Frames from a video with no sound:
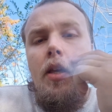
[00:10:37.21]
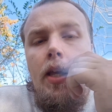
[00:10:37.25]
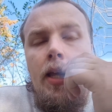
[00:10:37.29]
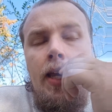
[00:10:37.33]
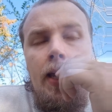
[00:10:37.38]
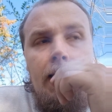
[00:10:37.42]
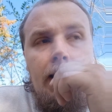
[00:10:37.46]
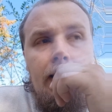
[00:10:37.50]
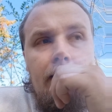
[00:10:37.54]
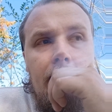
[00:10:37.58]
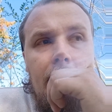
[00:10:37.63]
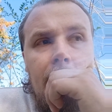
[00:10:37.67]

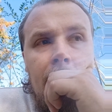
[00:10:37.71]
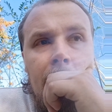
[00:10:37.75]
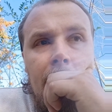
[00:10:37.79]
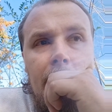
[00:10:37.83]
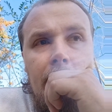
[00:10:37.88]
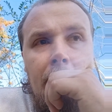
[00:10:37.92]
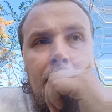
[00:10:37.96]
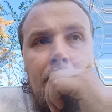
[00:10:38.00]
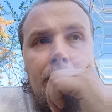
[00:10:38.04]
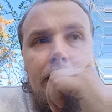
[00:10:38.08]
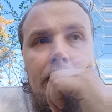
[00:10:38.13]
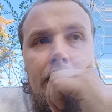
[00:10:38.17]
And
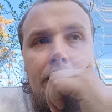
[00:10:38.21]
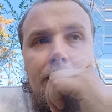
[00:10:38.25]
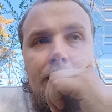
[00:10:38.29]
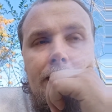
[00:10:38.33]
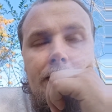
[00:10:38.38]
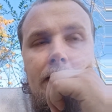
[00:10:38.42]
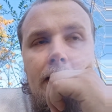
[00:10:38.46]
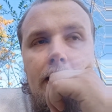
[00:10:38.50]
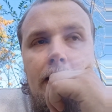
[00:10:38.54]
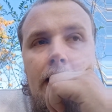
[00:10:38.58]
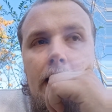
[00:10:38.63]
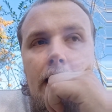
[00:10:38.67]
I believe
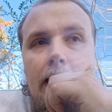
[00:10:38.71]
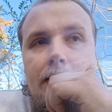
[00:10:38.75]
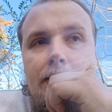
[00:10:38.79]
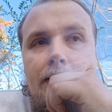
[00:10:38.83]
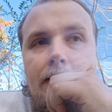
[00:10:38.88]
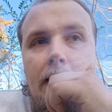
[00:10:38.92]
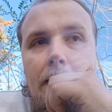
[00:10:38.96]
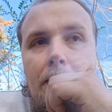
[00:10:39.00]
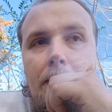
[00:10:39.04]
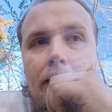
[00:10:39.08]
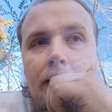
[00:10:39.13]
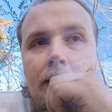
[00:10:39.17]
it's the case
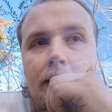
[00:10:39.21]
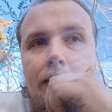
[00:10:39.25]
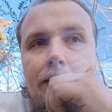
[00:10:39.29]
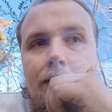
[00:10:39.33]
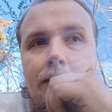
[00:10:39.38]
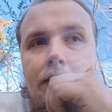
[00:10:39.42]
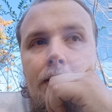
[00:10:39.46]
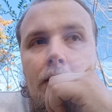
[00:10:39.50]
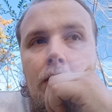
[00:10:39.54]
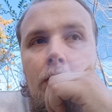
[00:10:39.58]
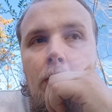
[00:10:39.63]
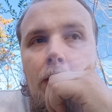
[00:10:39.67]
that
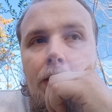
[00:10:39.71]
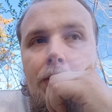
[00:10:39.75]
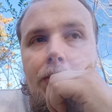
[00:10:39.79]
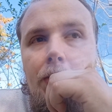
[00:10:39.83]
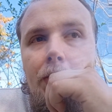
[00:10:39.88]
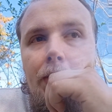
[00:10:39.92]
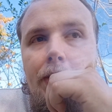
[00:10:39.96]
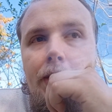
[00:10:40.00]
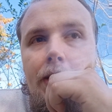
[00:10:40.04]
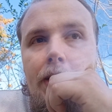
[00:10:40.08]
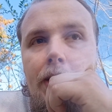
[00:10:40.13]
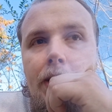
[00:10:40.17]
because a
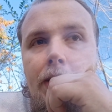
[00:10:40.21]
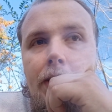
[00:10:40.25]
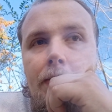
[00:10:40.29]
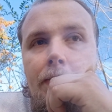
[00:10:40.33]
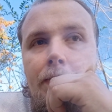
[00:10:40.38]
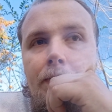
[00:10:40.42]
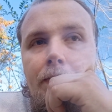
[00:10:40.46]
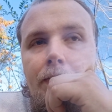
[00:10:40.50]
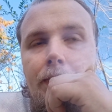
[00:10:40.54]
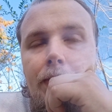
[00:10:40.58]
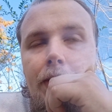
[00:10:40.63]
quaternion